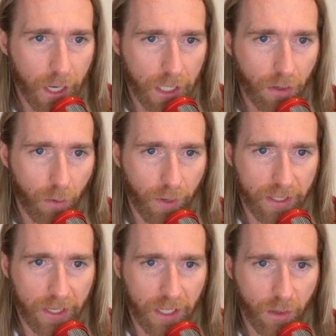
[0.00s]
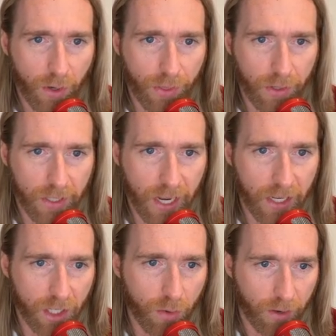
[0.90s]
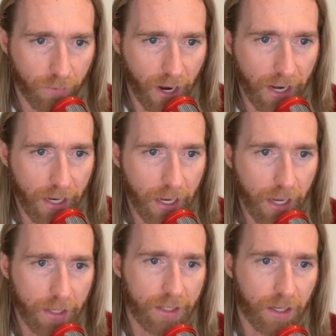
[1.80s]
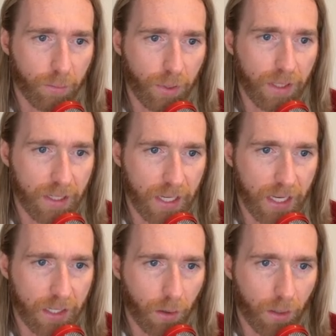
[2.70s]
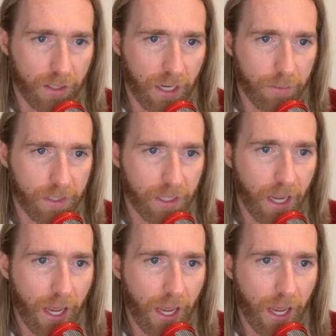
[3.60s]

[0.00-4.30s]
2 on Wednesday, 2 on Thursday, and 2 on Friday to complete the 10 total attempts.